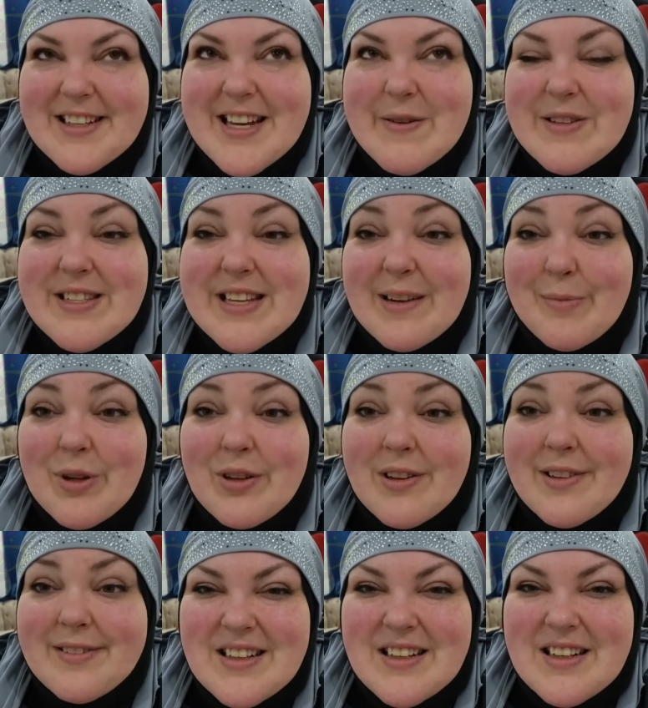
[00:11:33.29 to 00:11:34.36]
It was edible.
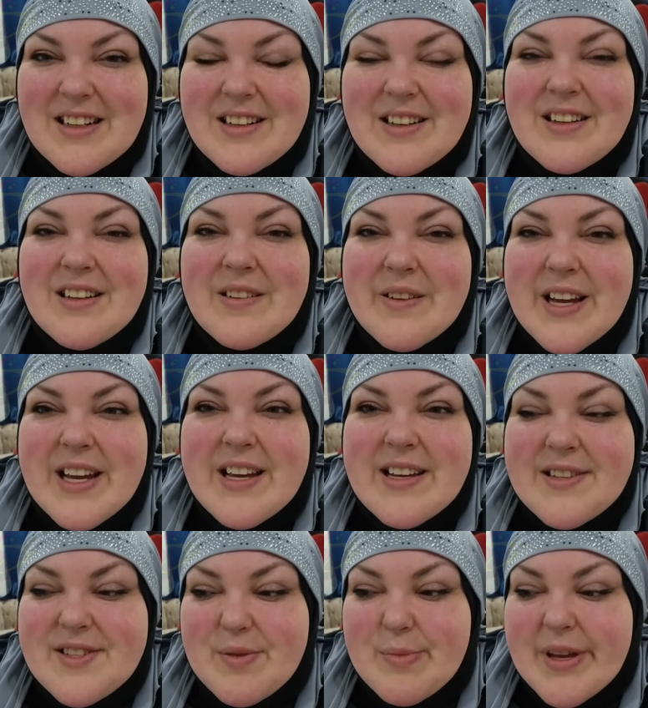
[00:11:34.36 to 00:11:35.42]
Ah, okay,
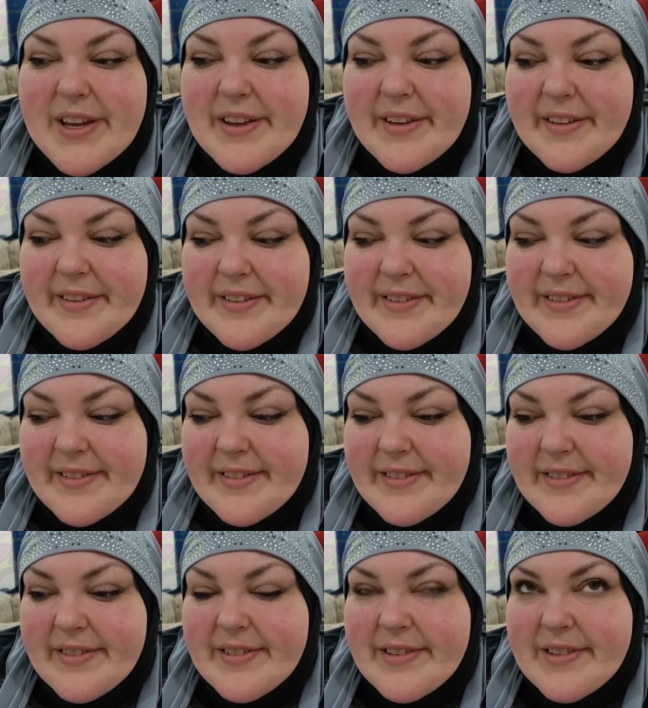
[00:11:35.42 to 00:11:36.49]
Sippy.
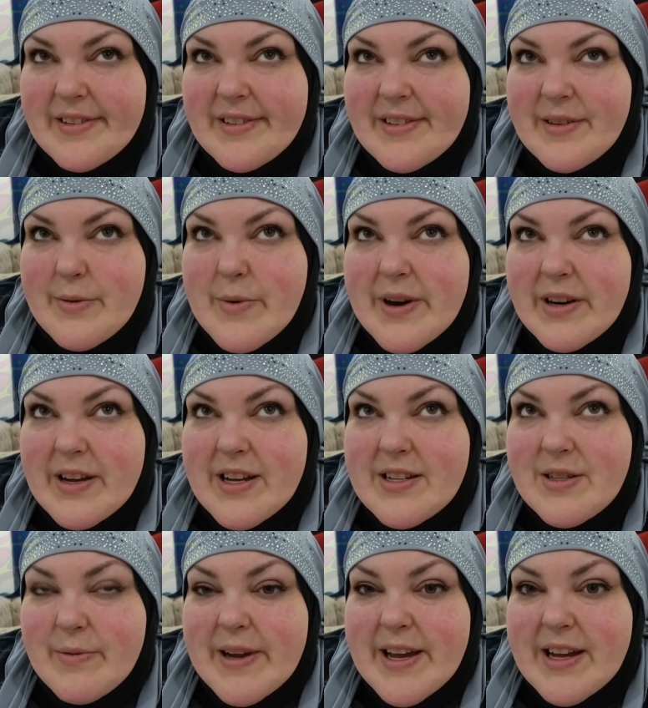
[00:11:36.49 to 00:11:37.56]
Why are kids
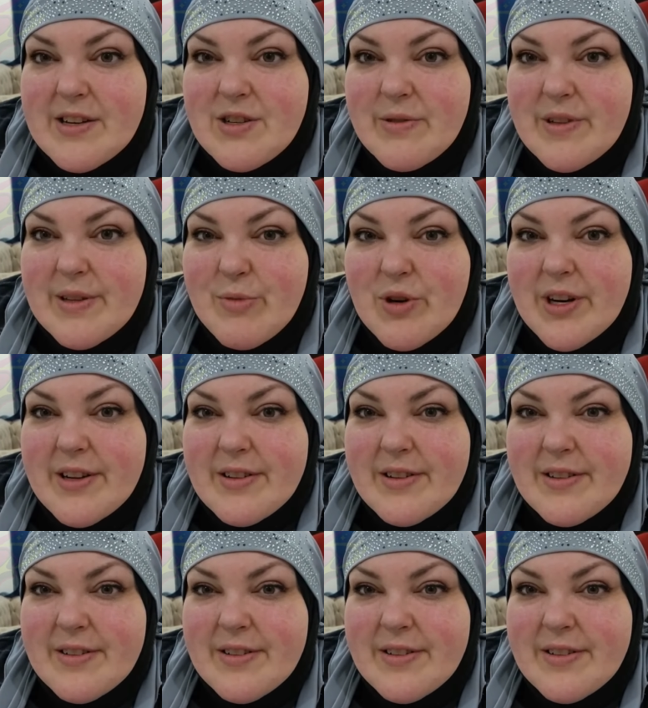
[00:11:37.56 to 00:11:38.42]
awake at 2 in the morning?